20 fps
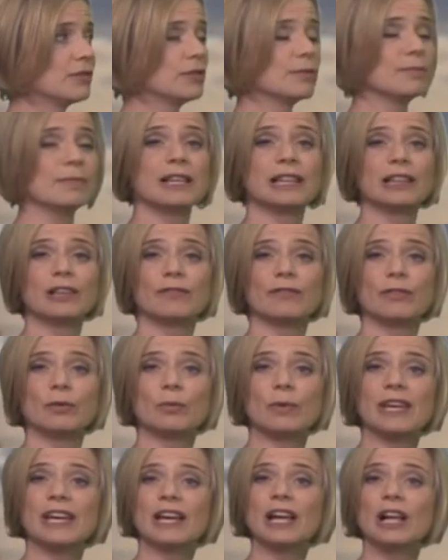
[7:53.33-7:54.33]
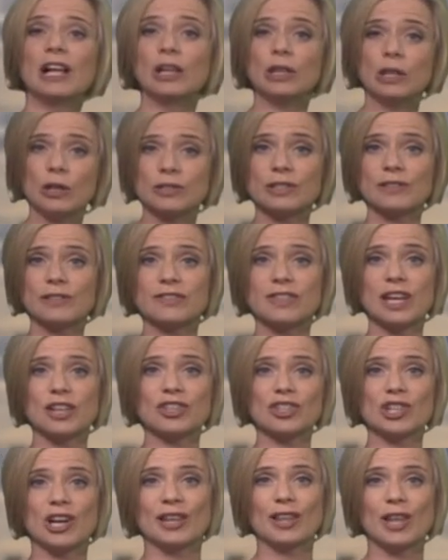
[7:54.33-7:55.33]
through the middle of the week. Lots of
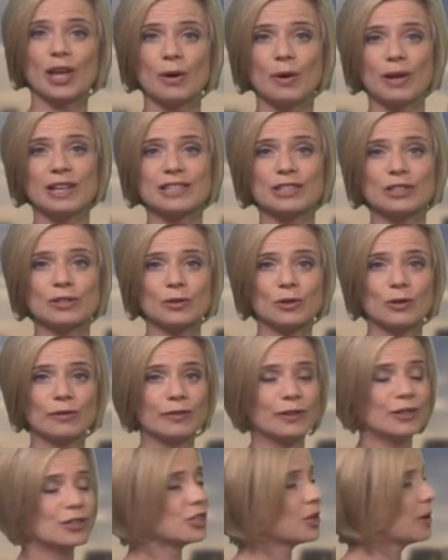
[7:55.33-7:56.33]
sunshine, though, in store for